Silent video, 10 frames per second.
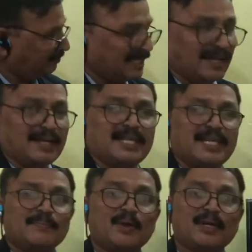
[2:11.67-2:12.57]
another
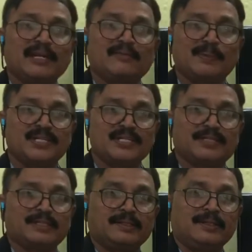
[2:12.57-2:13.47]
important picture,
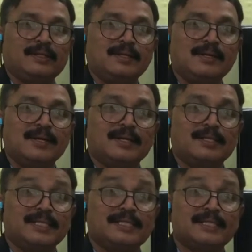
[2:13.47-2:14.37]

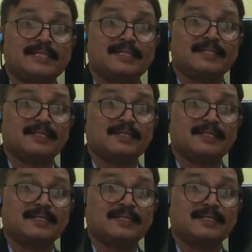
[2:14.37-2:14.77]
this is